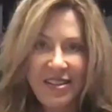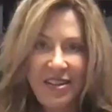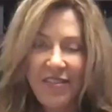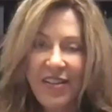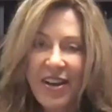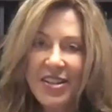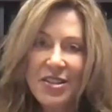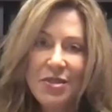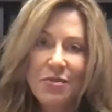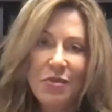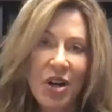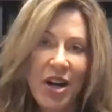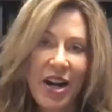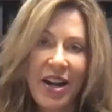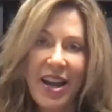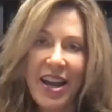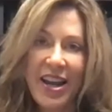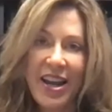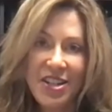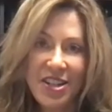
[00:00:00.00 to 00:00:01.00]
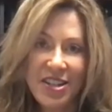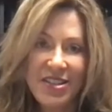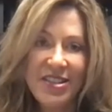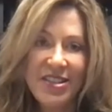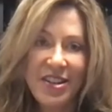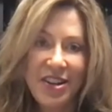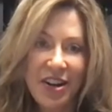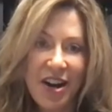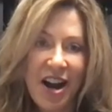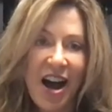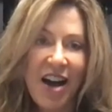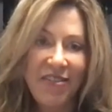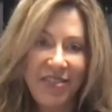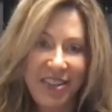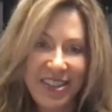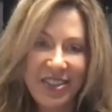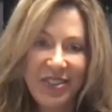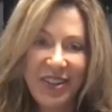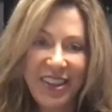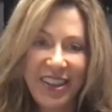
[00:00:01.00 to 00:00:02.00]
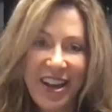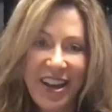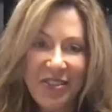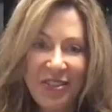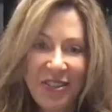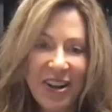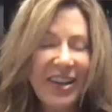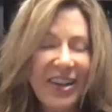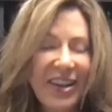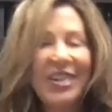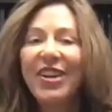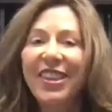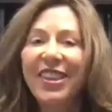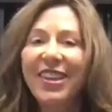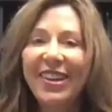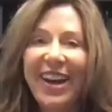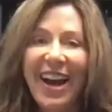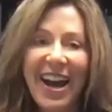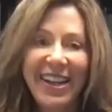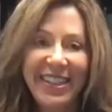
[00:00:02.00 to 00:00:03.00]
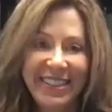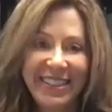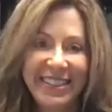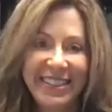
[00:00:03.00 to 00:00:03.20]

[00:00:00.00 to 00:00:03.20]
You've got some great agents in your office. We love working with you guys.